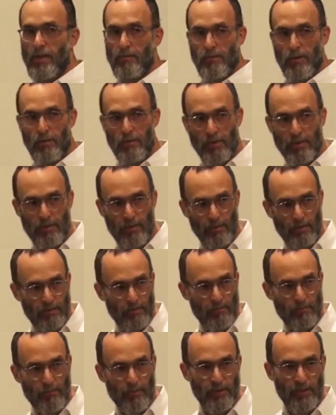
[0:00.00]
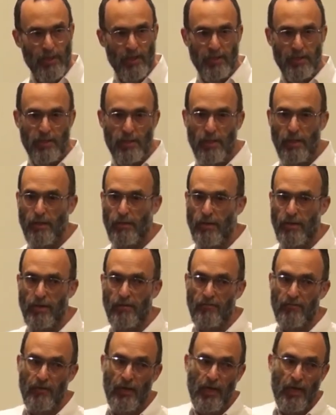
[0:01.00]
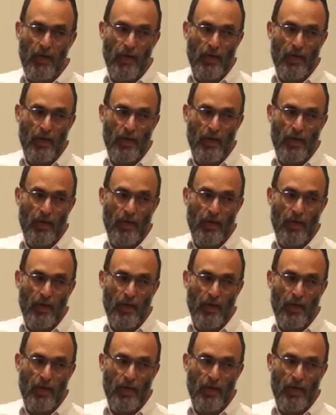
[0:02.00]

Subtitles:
I'm going to present here, and if